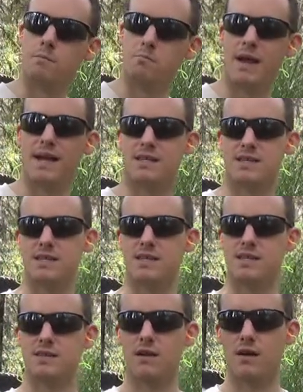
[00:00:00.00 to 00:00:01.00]

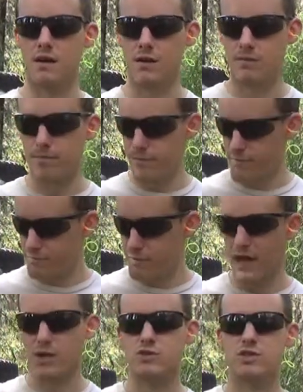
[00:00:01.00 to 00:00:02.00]
magazine uh,
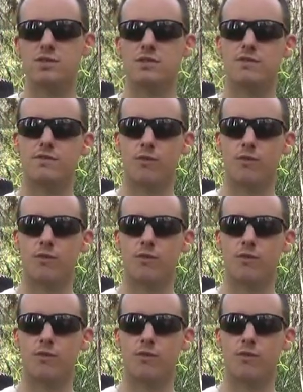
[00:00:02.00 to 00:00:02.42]
pouches